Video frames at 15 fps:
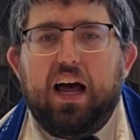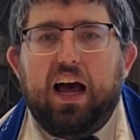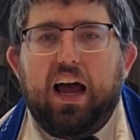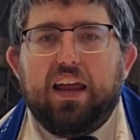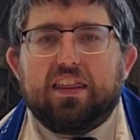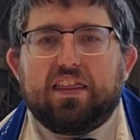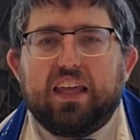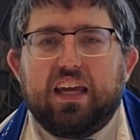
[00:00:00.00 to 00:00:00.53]
I
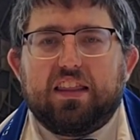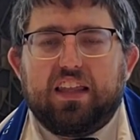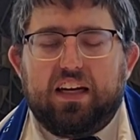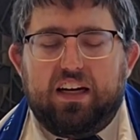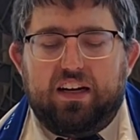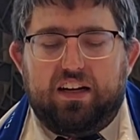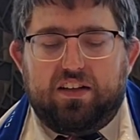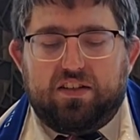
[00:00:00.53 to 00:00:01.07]
think that
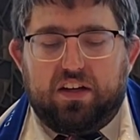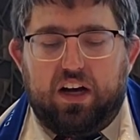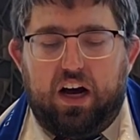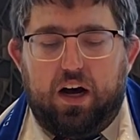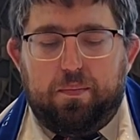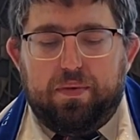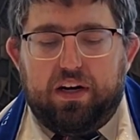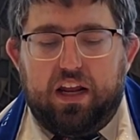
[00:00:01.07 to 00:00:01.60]
it is a
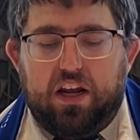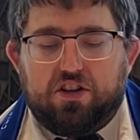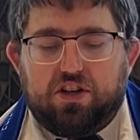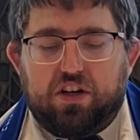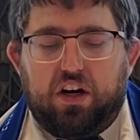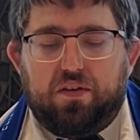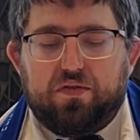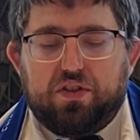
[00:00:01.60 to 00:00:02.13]

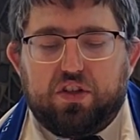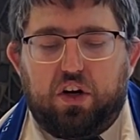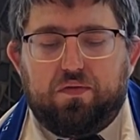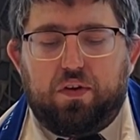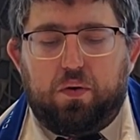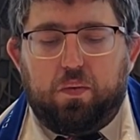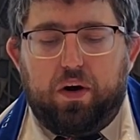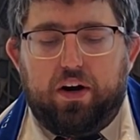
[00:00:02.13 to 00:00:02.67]
combination of
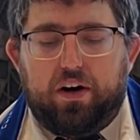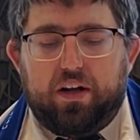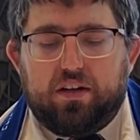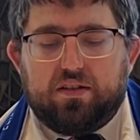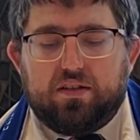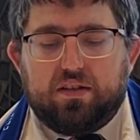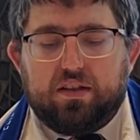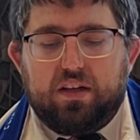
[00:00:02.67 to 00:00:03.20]

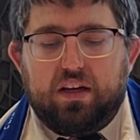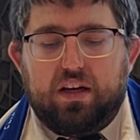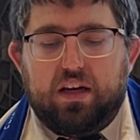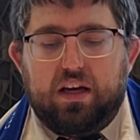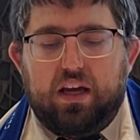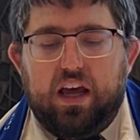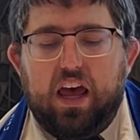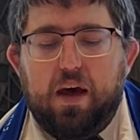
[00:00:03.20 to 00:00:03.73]
self-awareness,
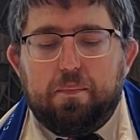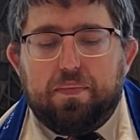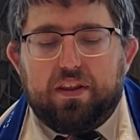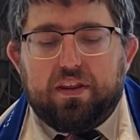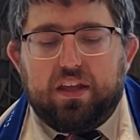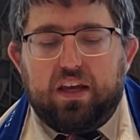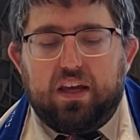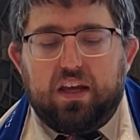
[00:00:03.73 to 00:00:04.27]

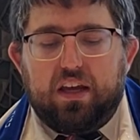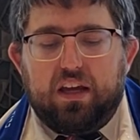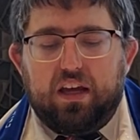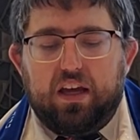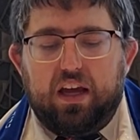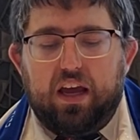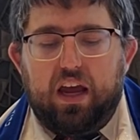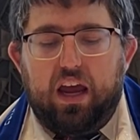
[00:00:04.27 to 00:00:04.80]
empathy,
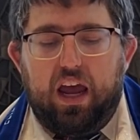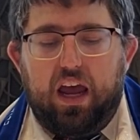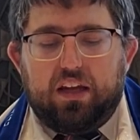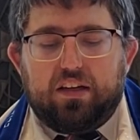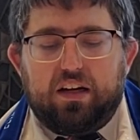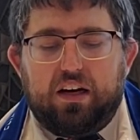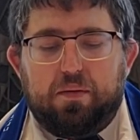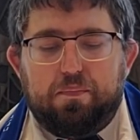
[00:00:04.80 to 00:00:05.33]

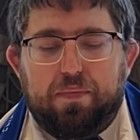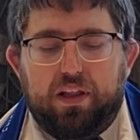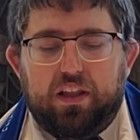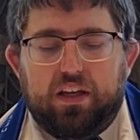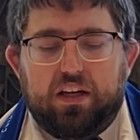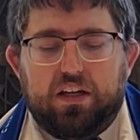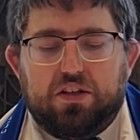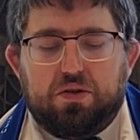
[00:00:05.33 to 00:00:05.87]
and an
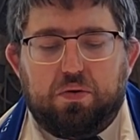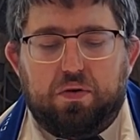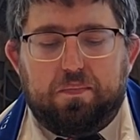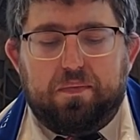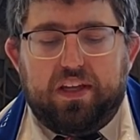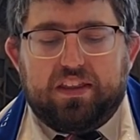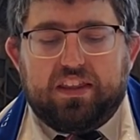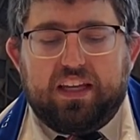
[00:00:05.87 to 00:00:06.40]
ability to
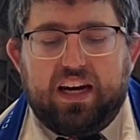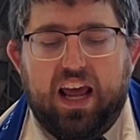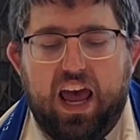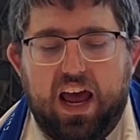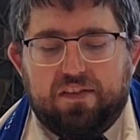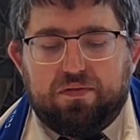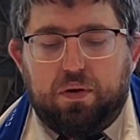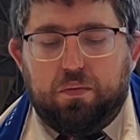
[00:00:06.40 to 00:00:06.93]
admit that
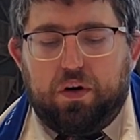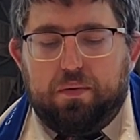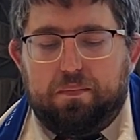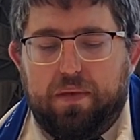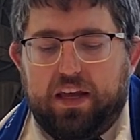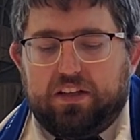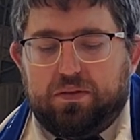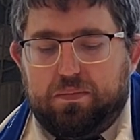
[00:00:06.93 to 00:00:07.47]
everyone
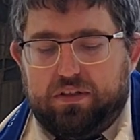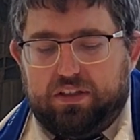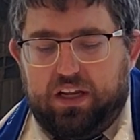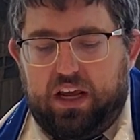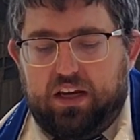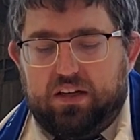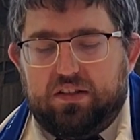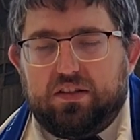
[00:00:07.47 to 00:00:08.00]
makes
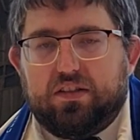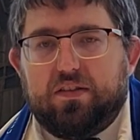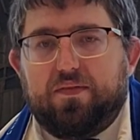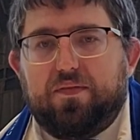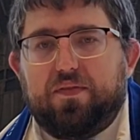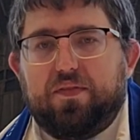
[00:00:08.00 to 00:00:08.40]
mistakes,